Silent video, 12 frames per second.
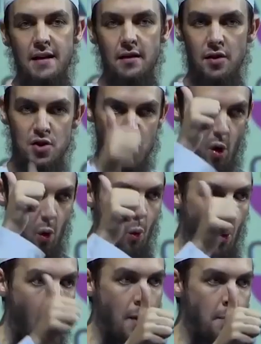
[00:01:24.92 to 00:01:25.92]
cycles.
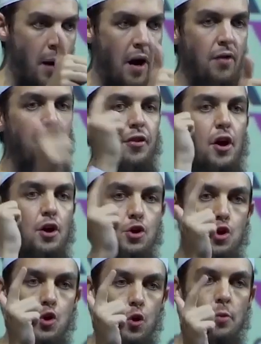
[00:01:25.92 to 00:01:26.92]
1 month,
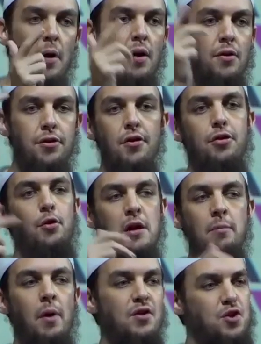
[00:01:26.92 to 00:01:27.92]
2 months,
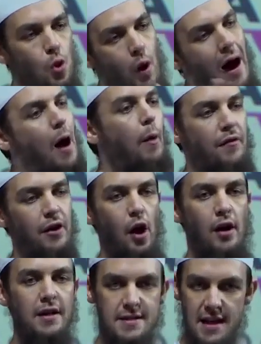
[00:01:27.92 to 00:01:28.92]
3 months, or
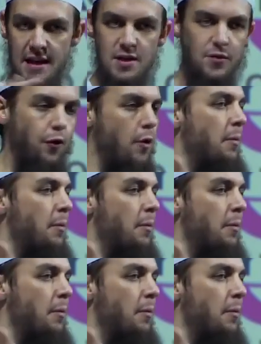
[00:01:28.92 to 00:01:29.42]
however long it takes.